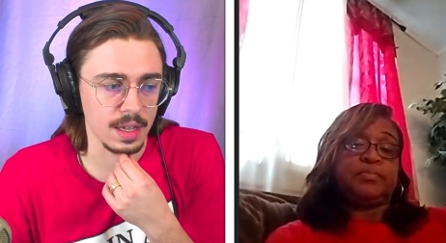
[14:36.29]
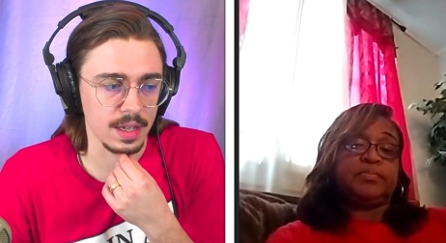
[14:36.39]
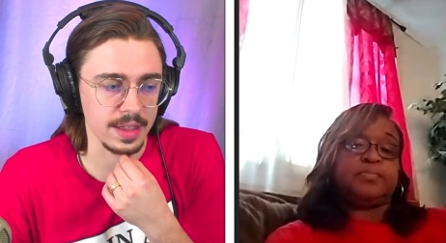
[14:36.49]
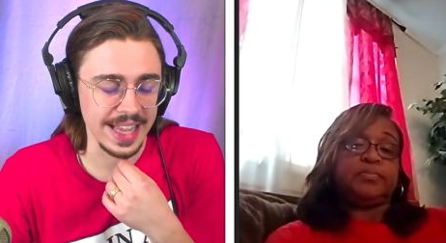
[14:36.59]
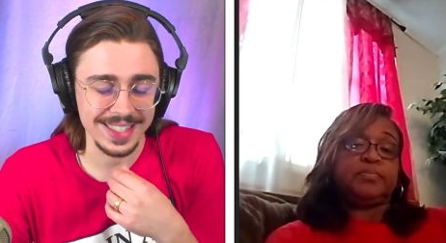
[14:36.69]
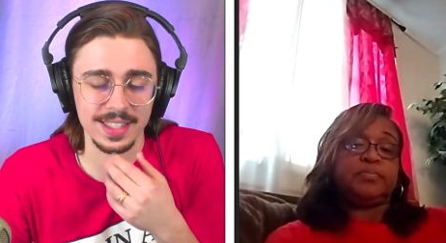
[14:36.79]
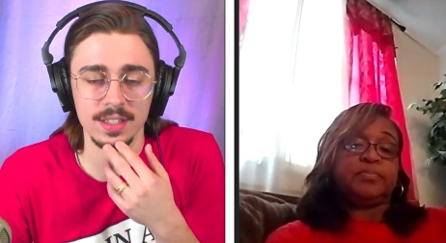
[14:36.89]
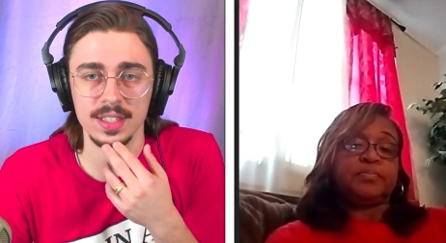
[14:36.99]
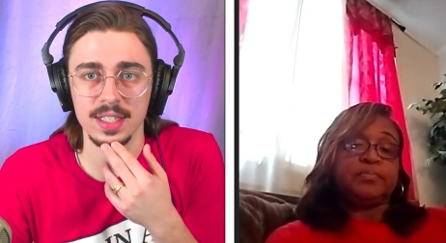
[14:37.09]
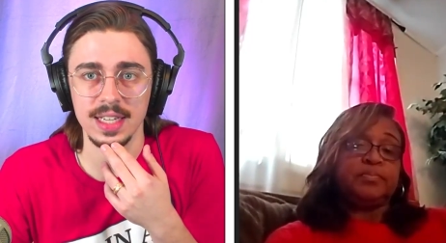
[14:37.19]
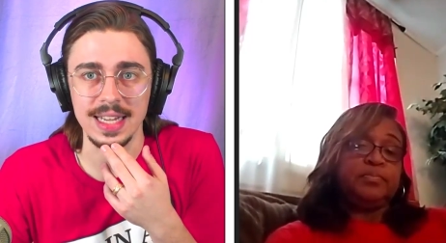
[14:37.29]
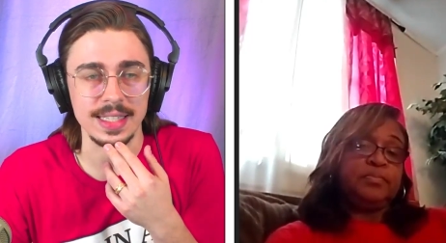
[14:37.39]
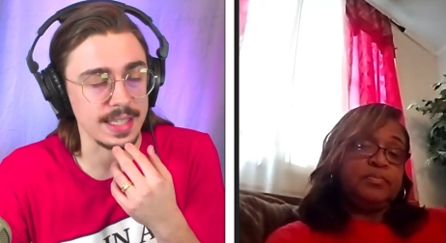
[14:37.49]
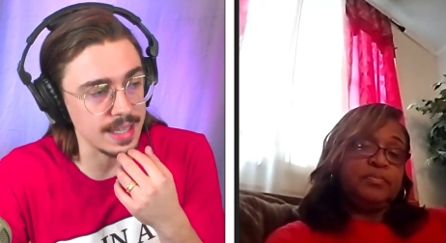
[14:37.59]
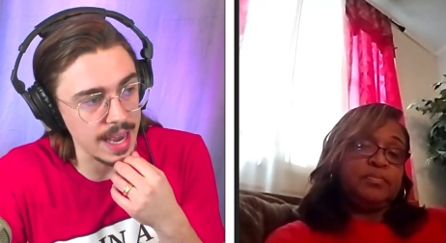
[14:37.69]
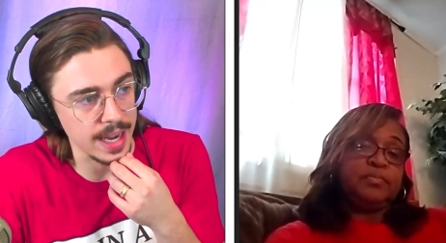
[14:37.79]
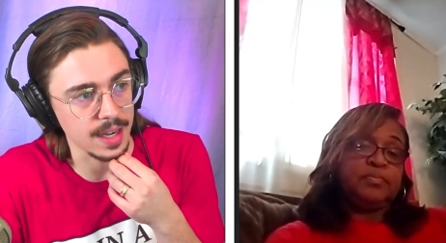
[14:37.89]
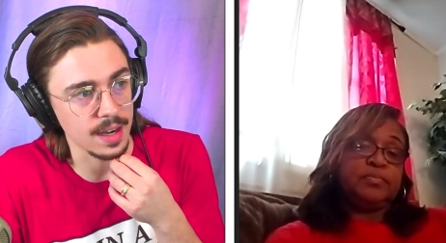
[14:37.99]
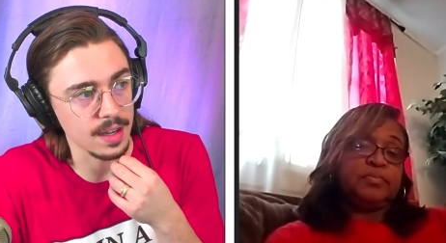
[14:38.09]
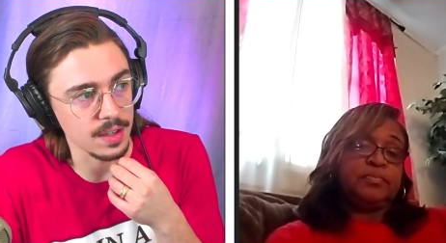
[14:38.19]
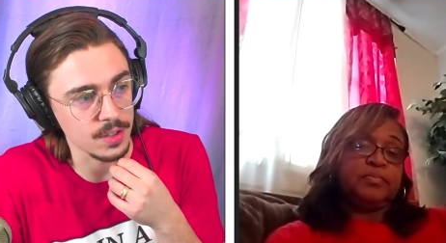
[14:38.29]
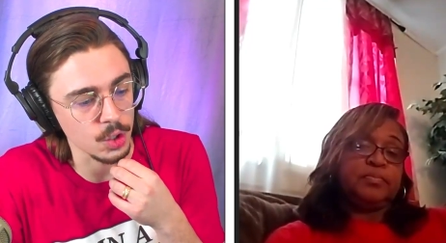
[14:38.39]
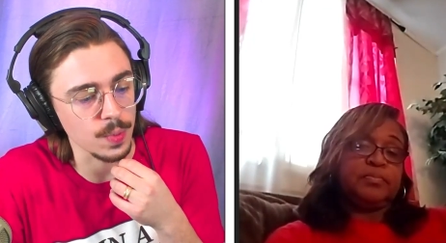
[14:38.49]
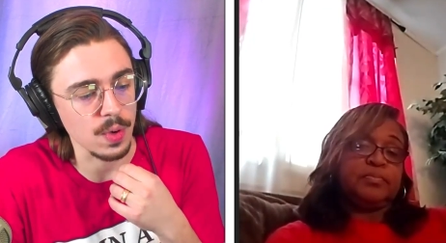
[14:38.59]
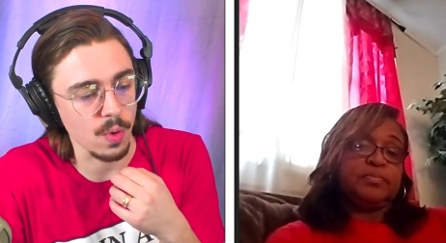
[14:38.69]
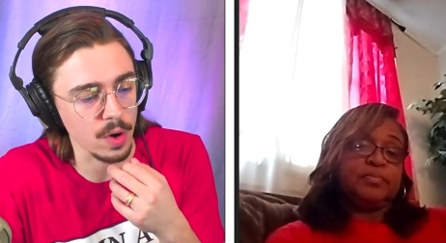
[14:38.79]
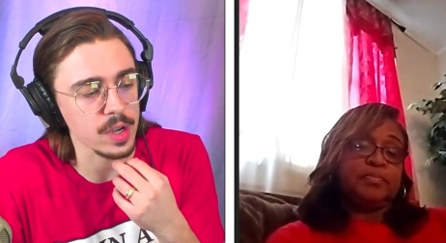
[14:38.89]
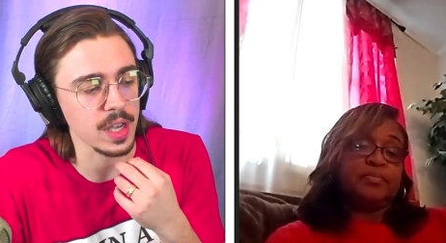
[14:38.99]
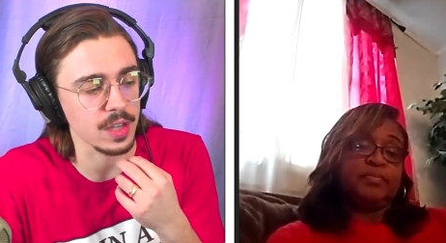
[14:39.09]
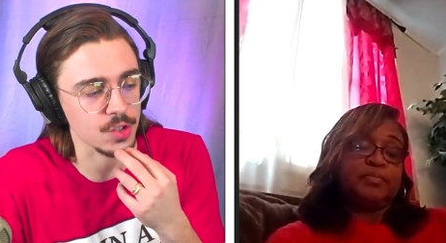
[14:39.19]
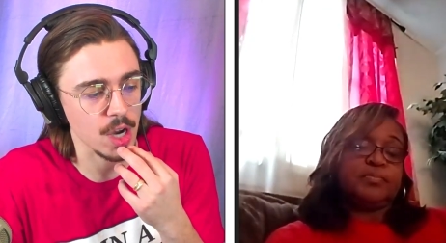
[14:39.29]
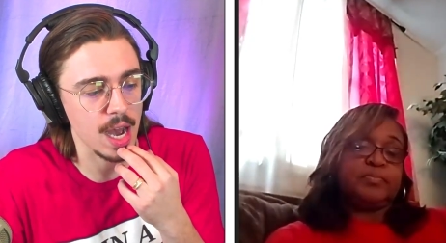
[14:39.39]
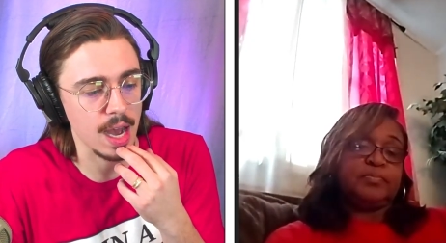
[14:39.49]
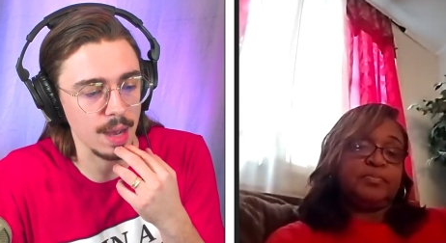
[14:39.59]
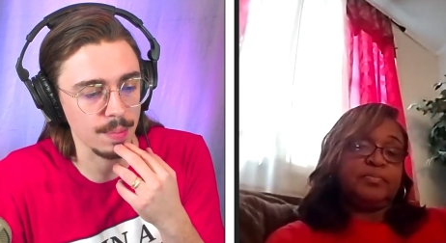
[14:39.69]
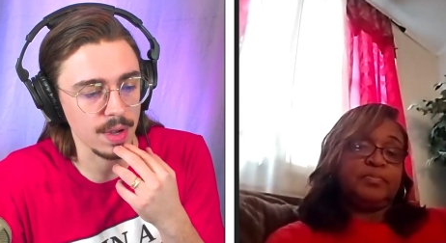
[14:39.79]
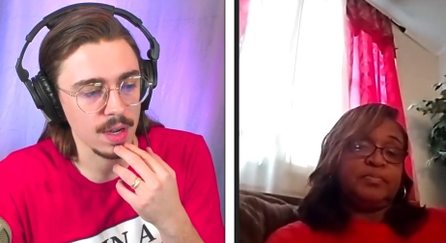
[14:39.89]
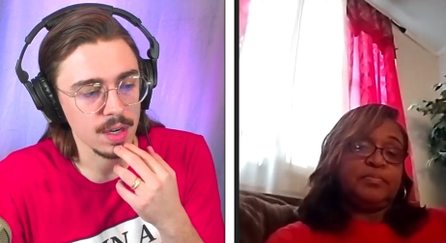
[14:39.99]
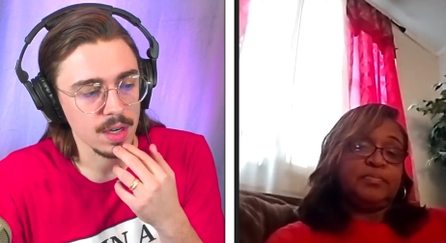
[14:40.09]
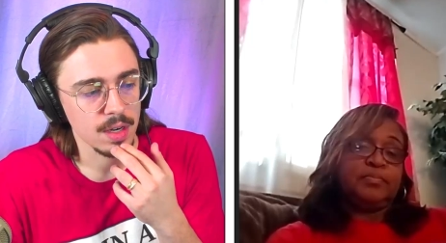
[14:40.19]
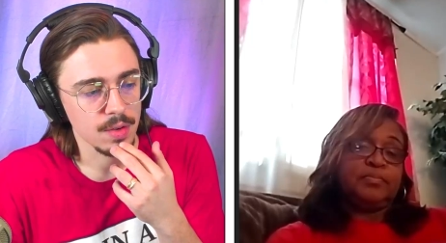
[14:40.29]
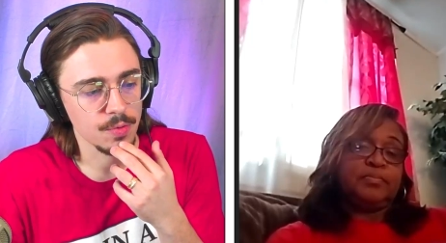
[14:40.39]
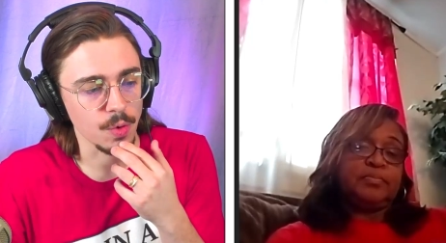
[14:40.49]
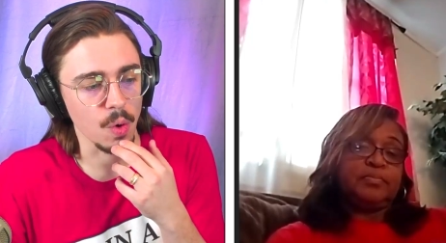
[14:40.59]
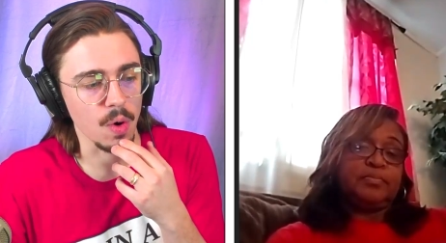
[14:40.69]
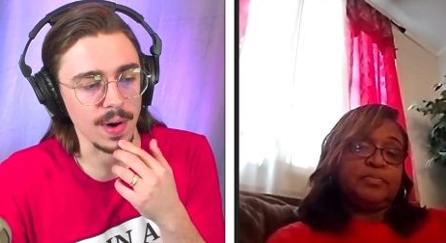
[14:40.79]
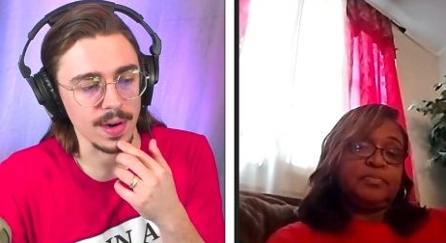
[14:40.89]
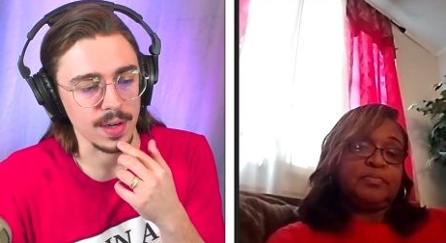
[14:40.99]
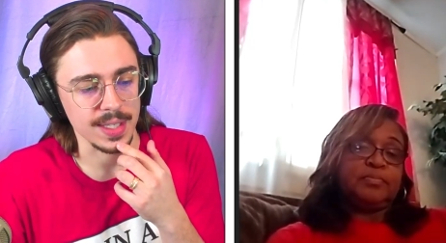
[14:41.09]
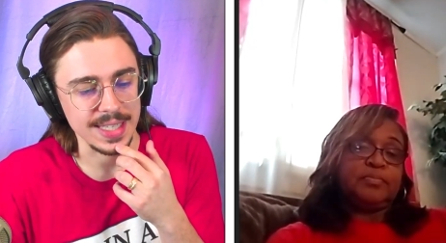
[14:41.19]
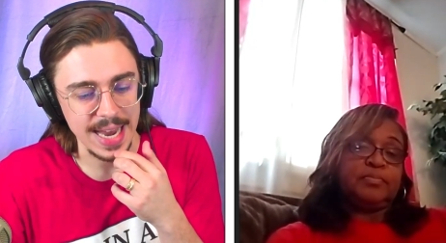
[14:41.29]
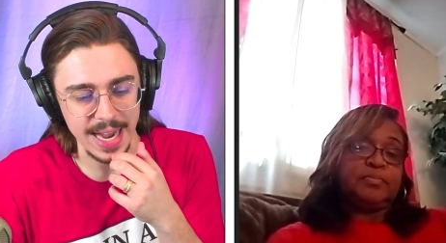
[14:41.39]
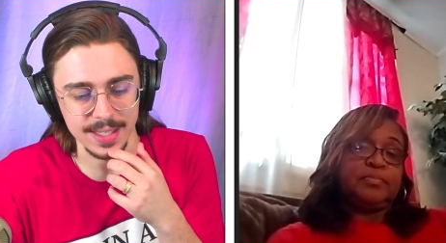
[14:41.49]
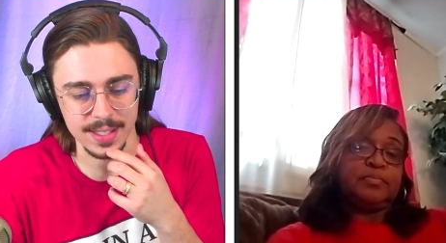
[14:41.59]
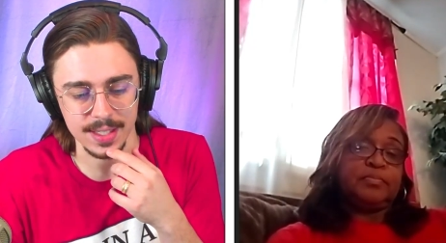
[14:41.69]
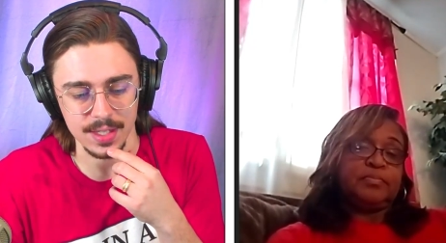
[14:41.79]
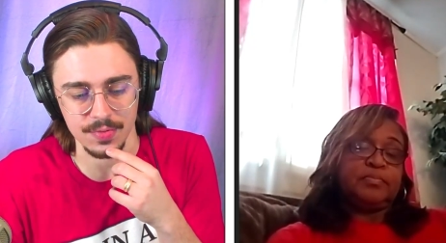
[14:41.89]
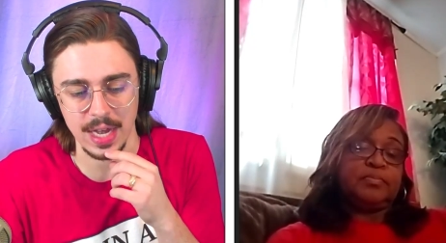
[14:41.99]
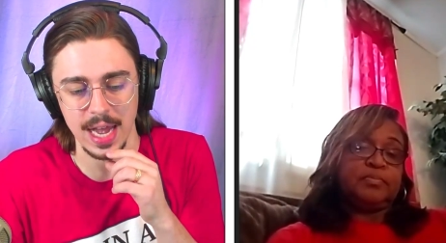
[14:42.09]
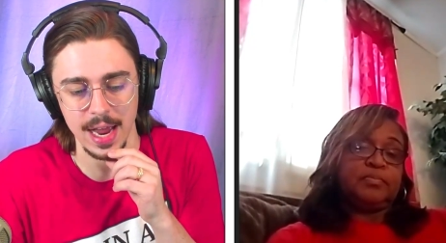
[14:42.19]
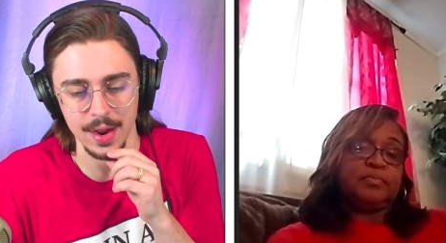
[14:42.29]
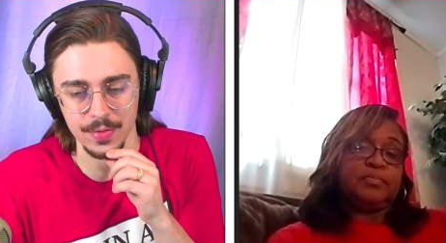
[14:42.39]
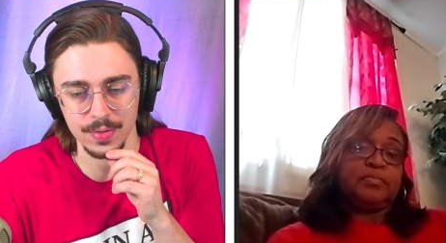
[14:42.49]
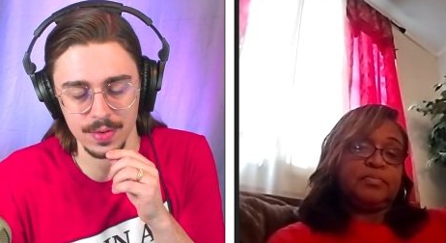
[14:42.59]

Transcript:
Speaker 1: that's just insane to be working a job for 965